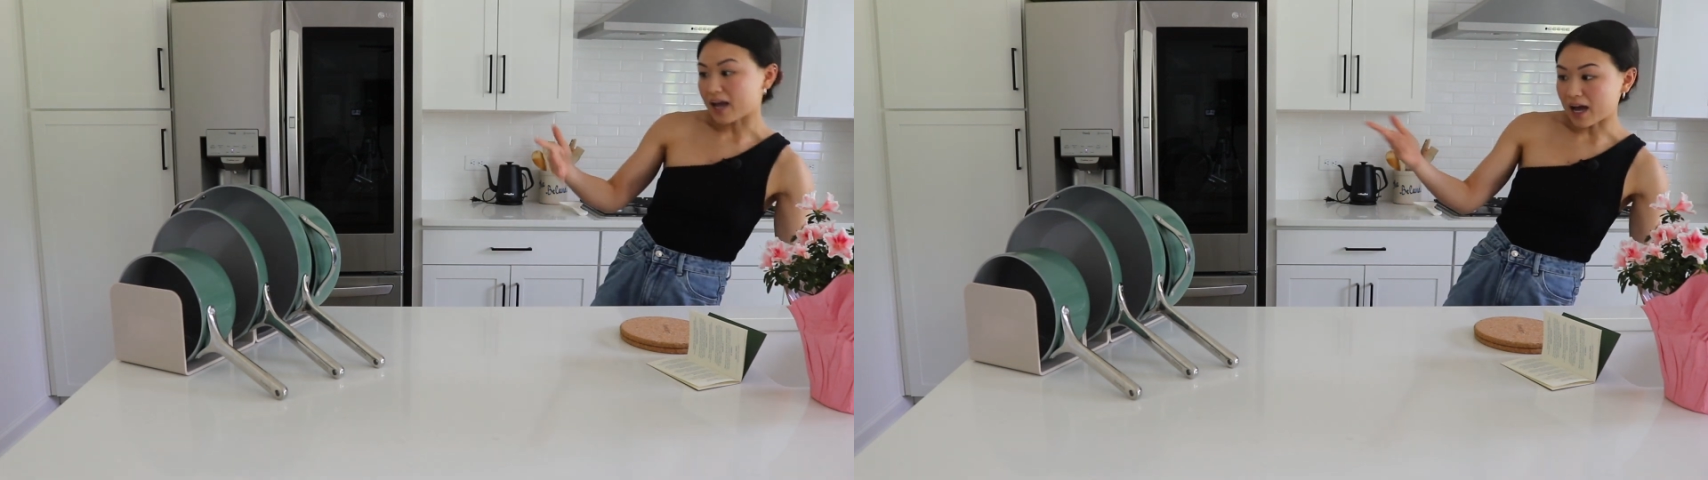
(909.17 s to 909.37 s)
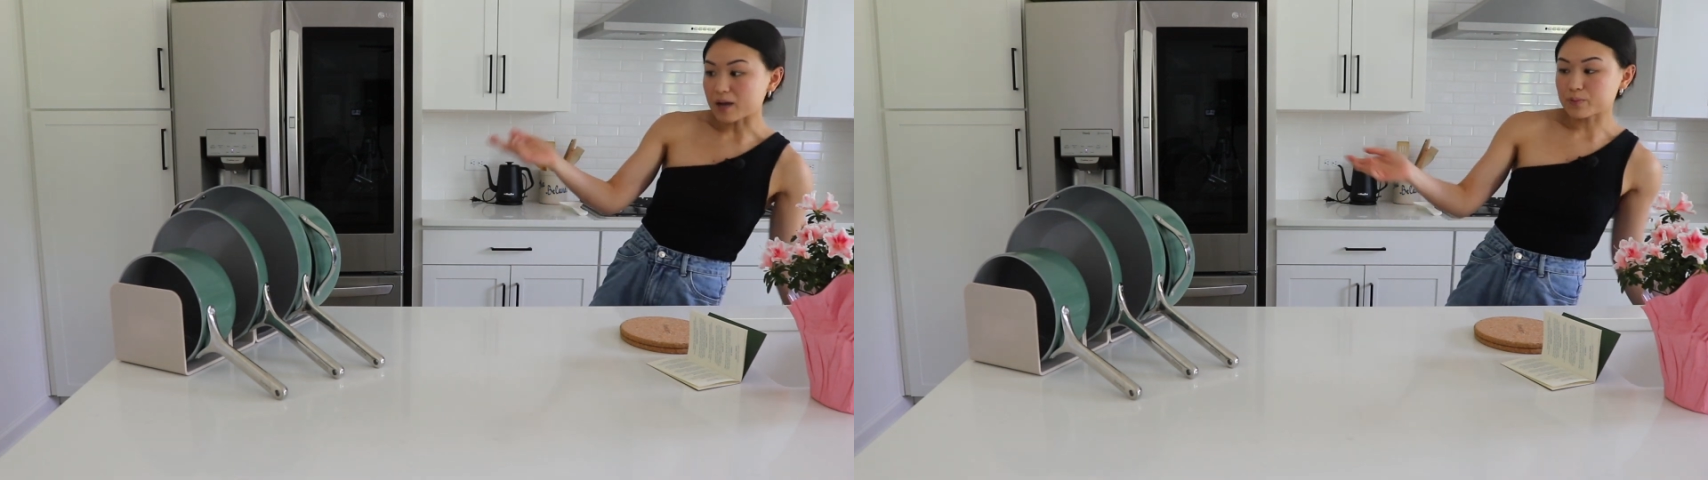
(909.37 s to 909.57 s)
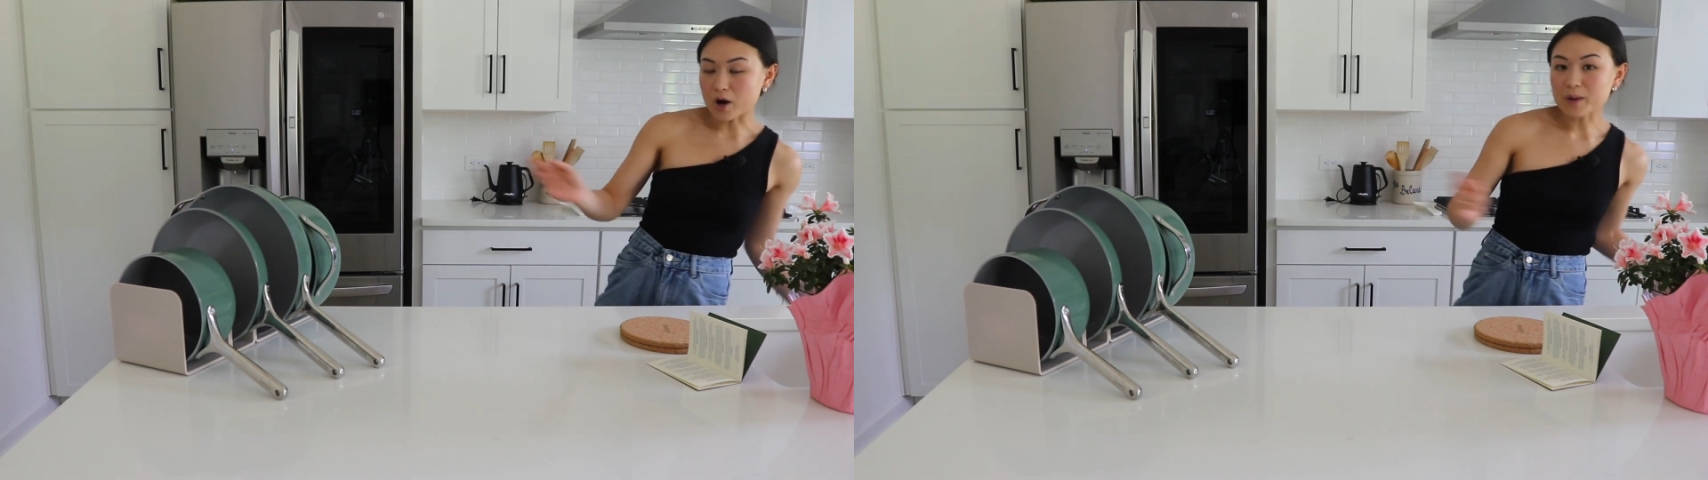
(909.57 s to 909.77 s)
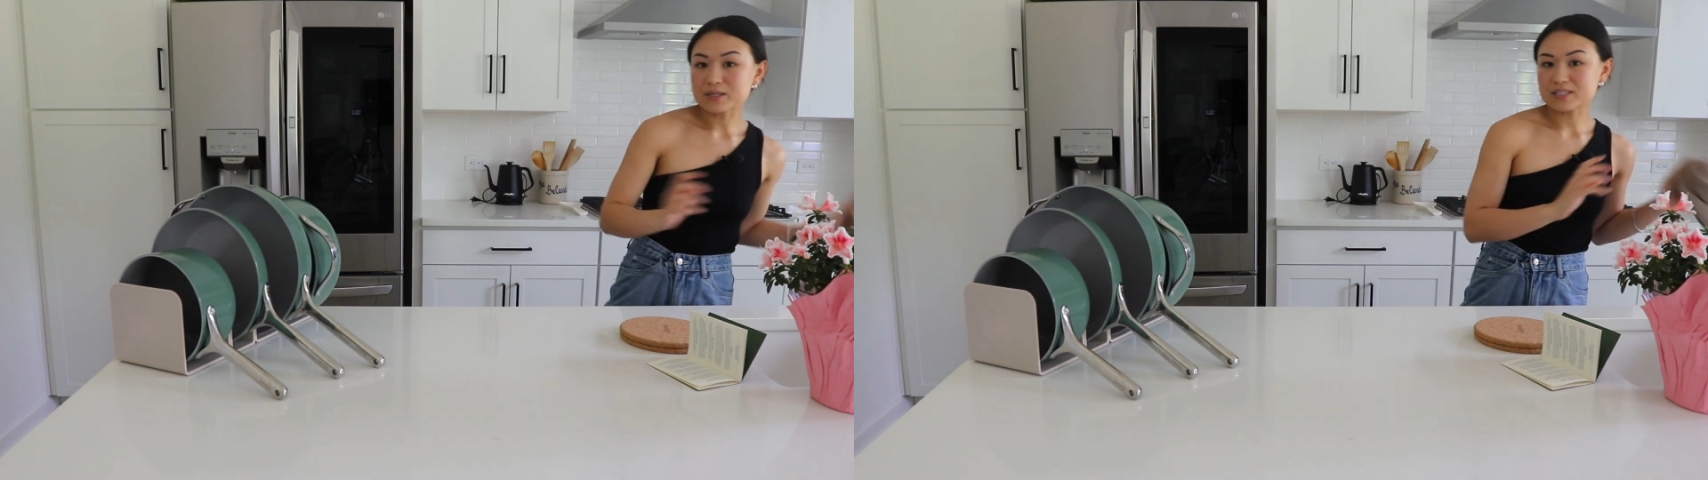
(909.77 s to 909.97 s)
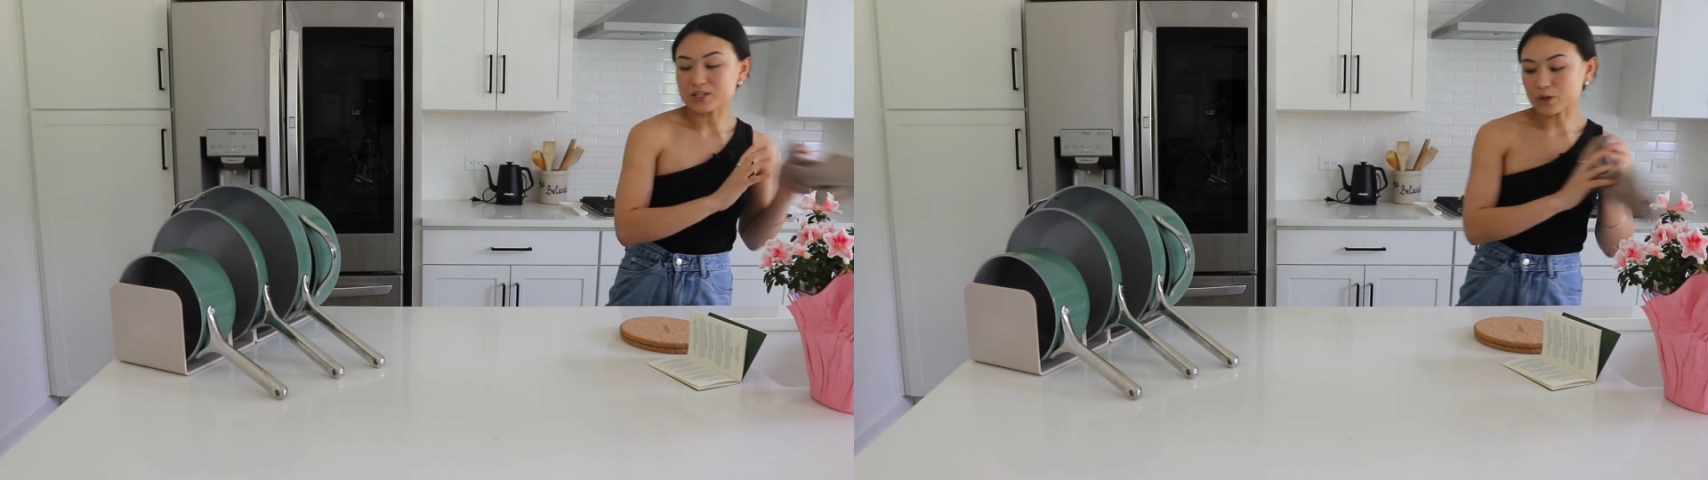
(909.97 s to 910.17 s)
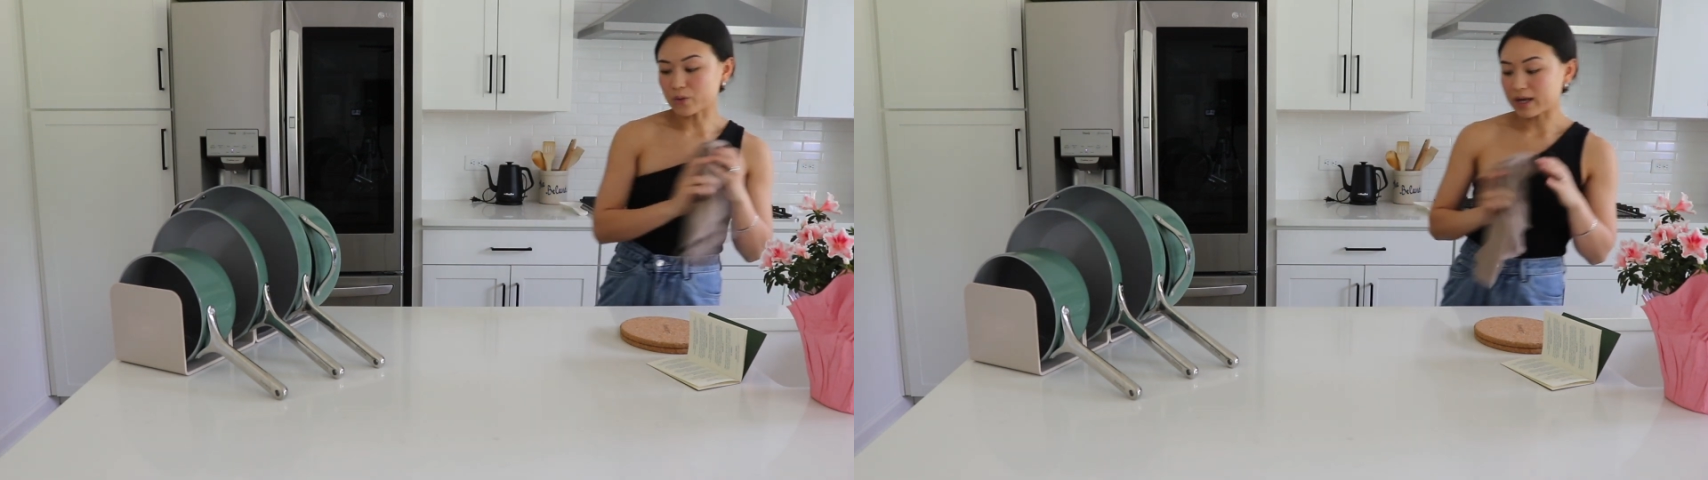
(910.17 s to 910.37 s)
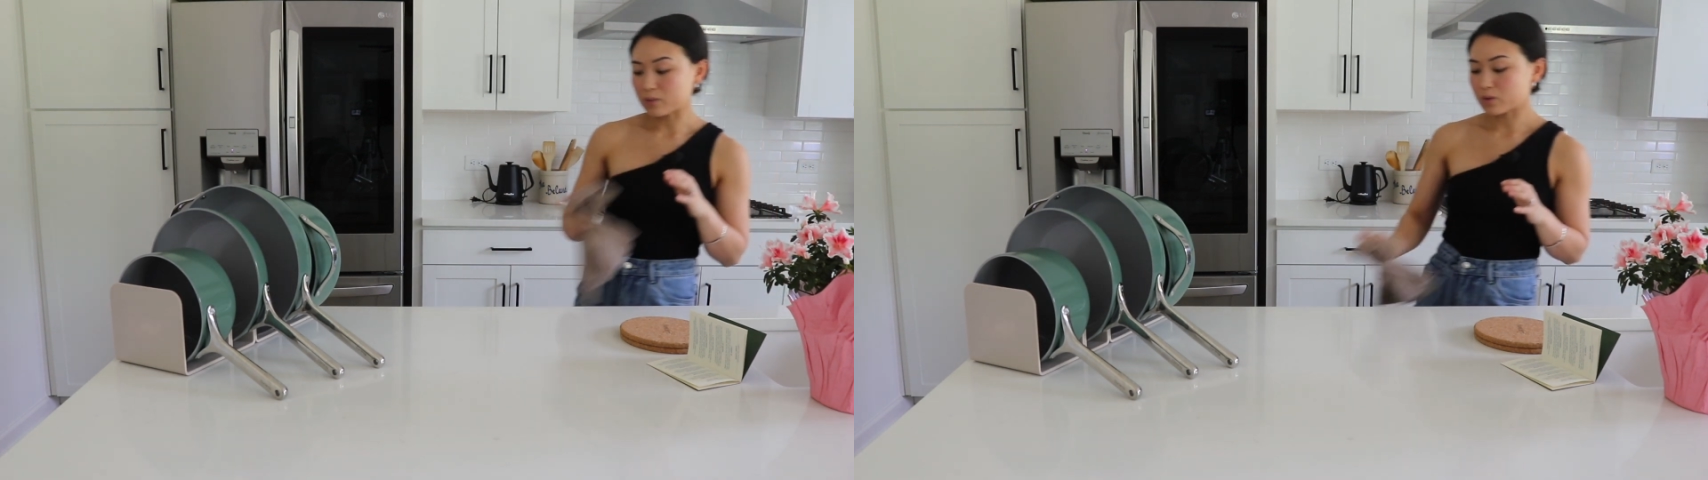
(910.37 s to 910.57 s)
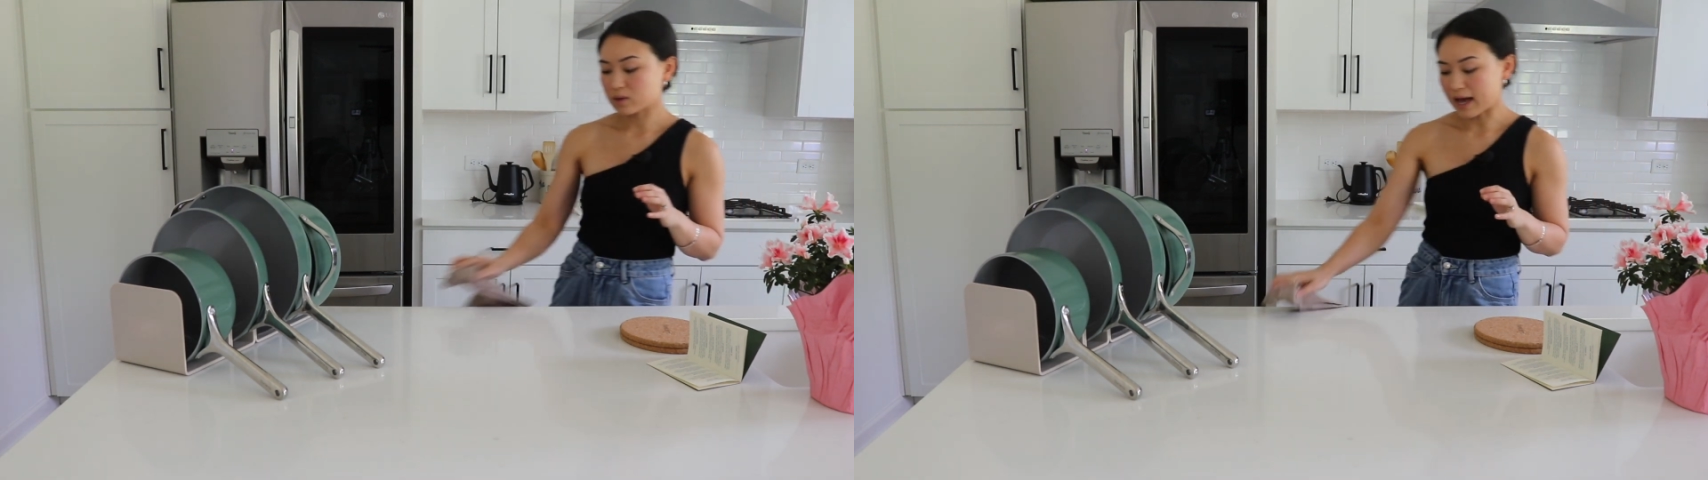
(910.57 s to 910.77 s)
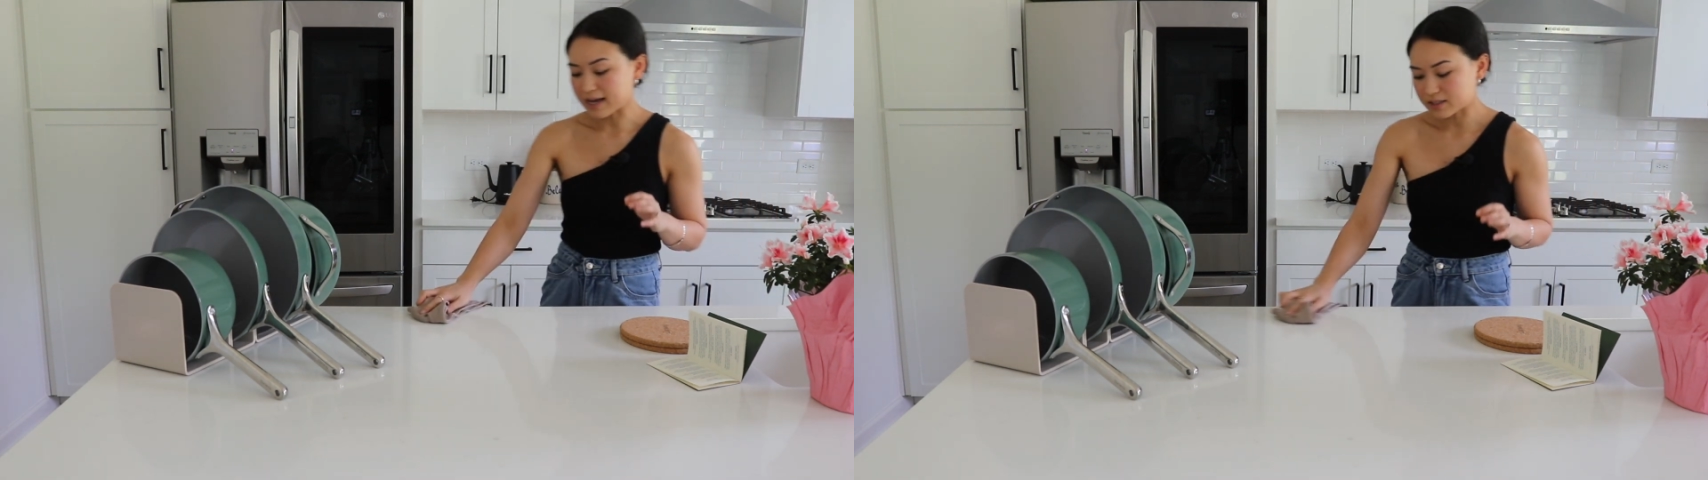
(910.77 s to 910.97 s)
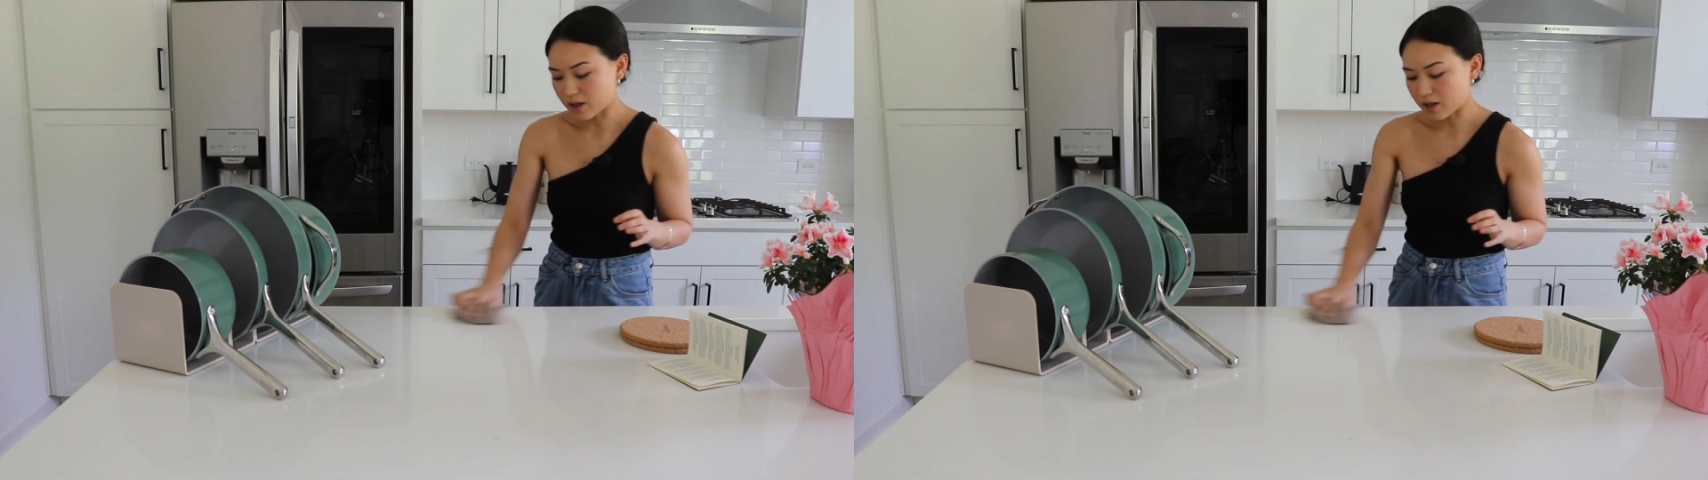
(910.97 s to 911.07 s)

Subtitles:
I promise you it will last